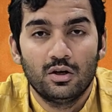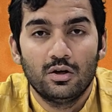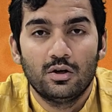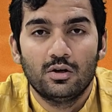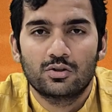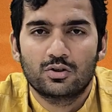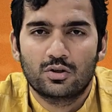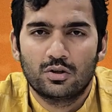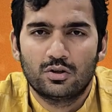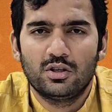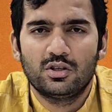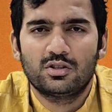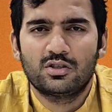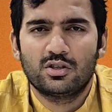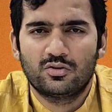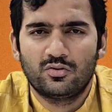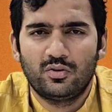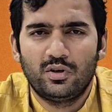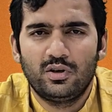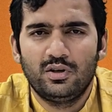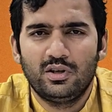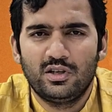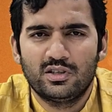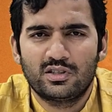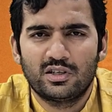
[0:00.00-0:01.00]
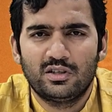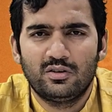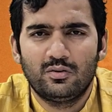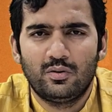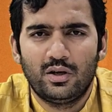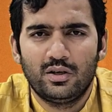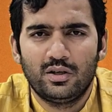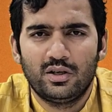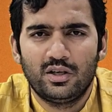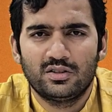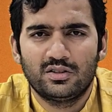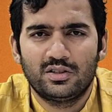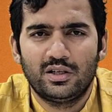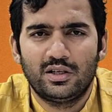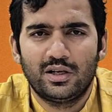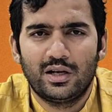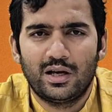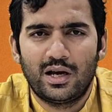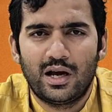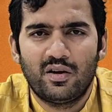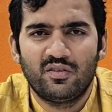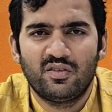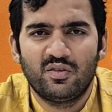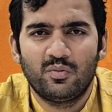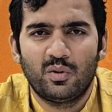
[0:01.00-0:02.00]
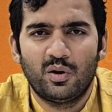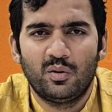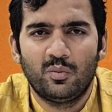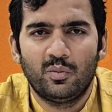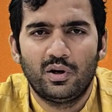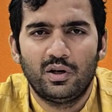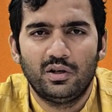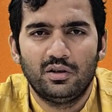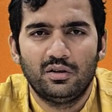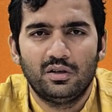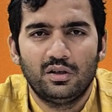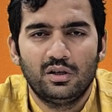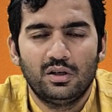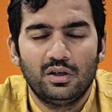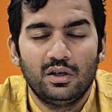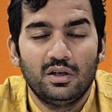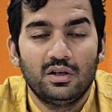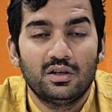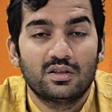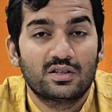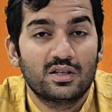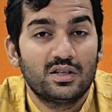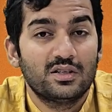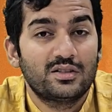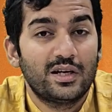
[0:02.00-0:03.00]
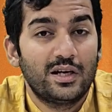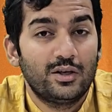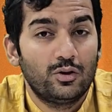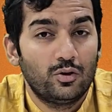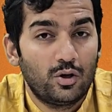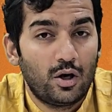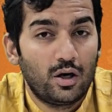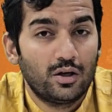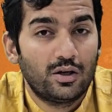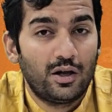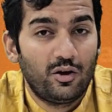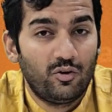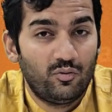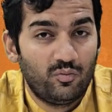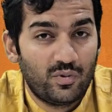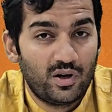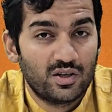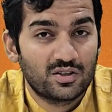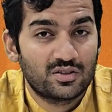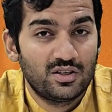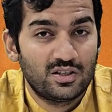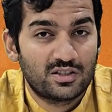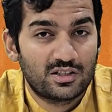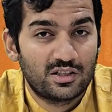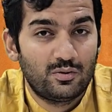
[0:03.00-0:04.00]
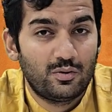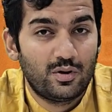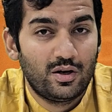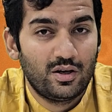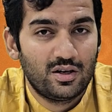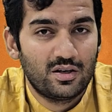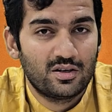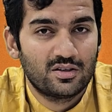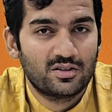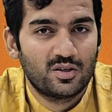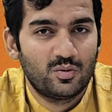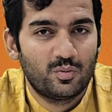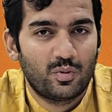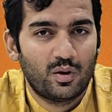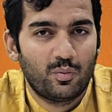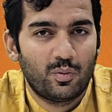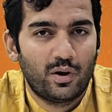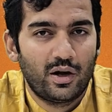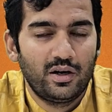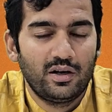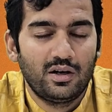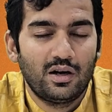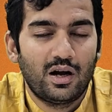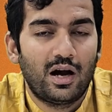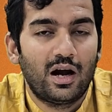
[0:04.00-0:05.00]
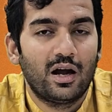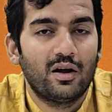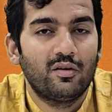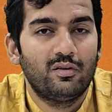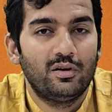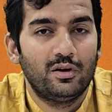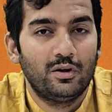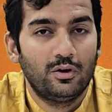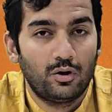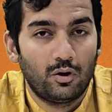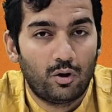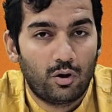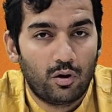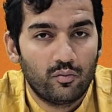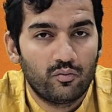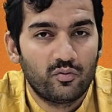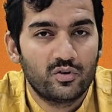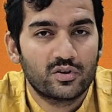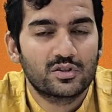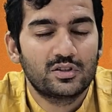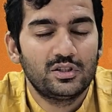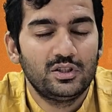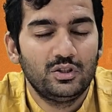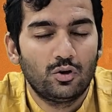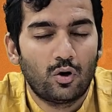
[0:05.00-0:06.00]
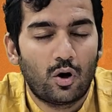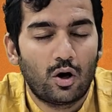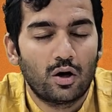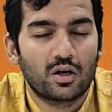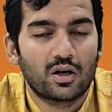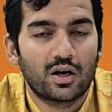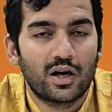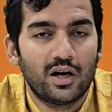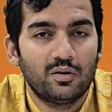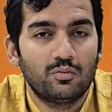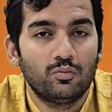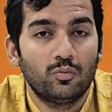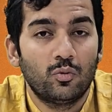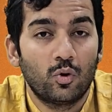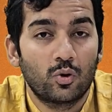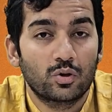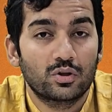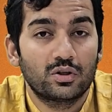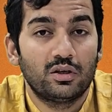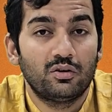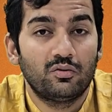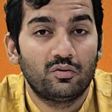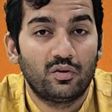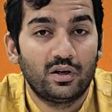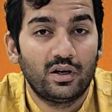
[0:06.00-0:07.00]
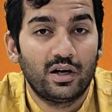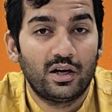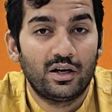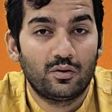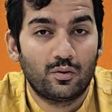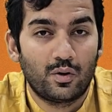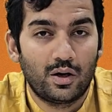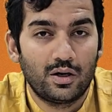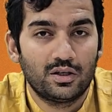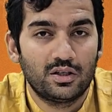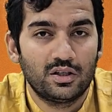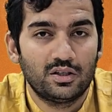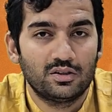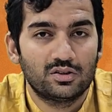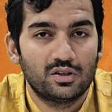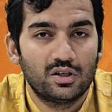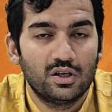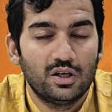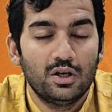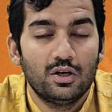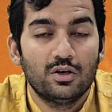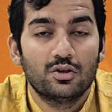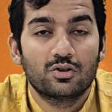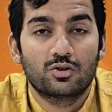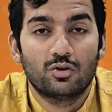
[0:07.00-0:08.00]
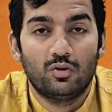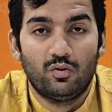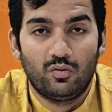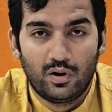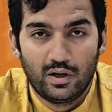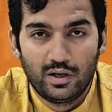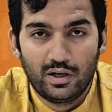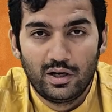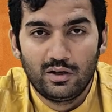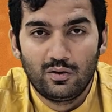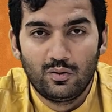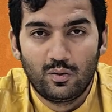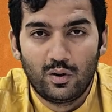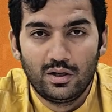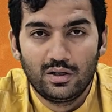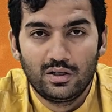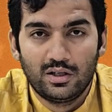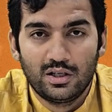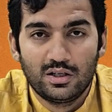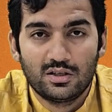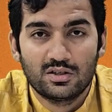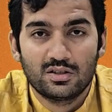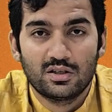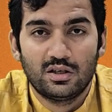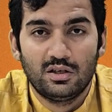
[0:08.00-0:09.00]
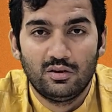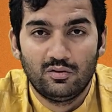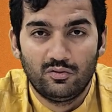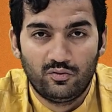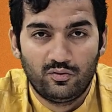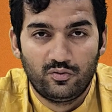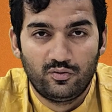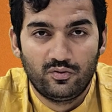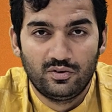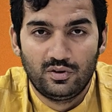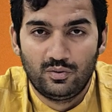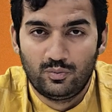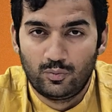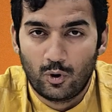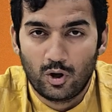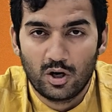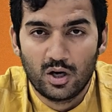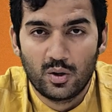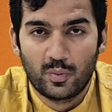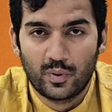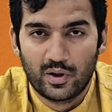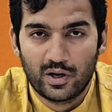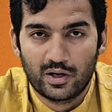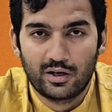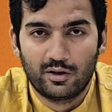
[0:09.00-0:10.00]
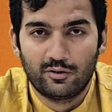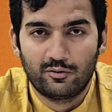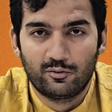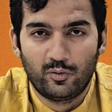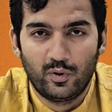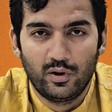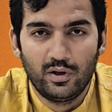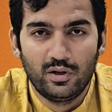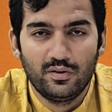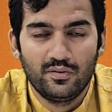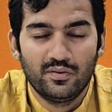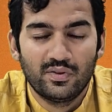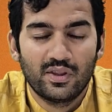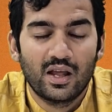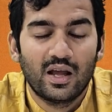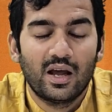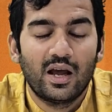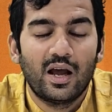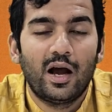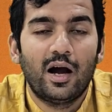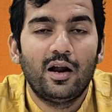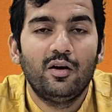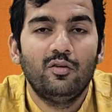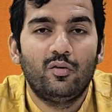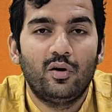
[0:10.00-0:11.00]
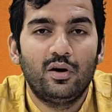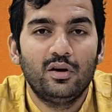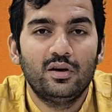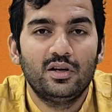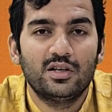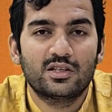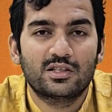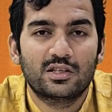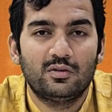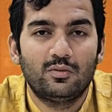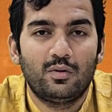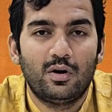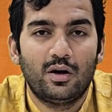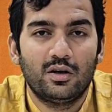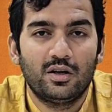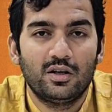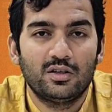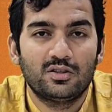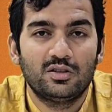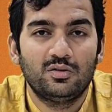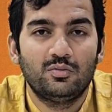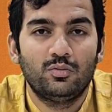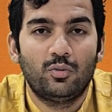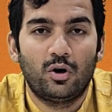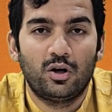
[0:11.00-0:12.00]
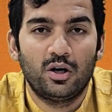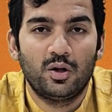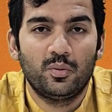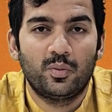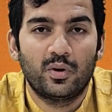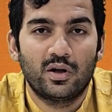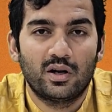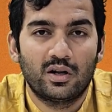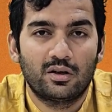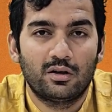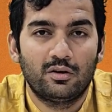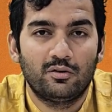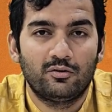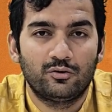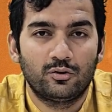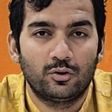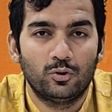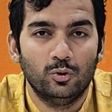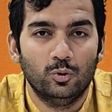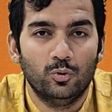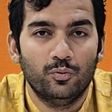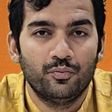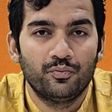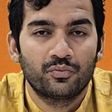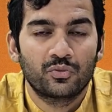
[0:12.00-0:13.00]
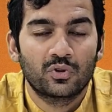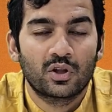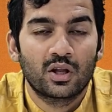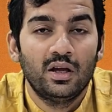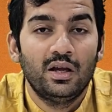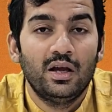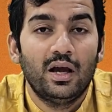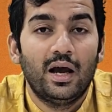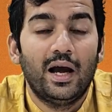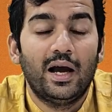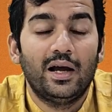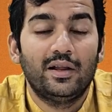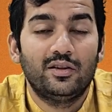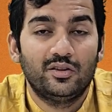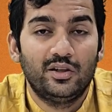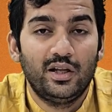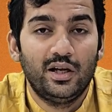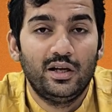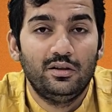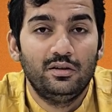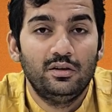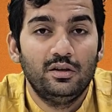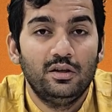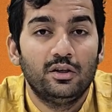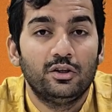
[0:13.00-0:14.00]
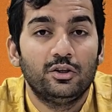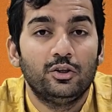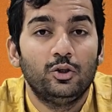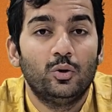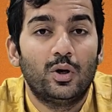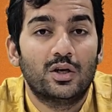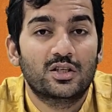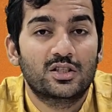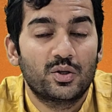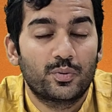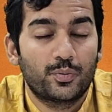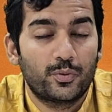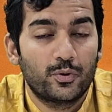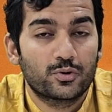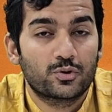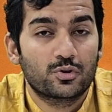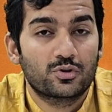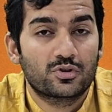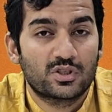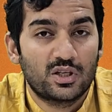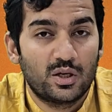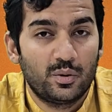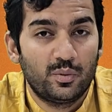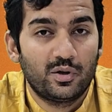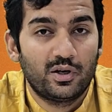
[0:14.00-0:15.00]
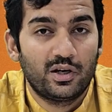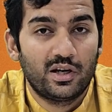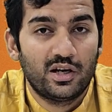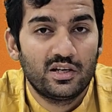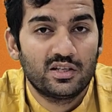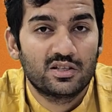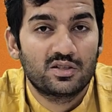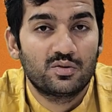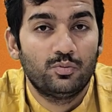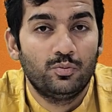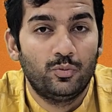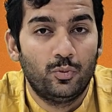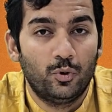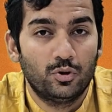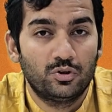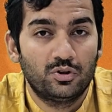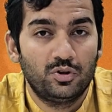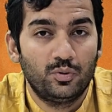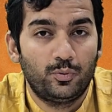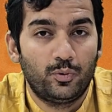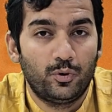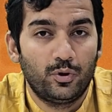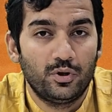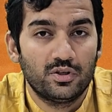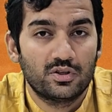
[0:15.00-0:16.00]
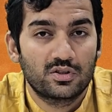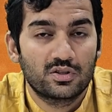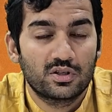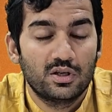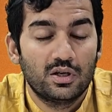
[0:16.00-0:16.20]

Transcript: So this is one disadvantage that I have in my mind. Since I do not have much disadvantages in my mind, I will obviously not write more than one advantage. So one advantage in body paragraph 1 and one disadvantage in body paragraph 2. And then you are supposed to summarize both the points.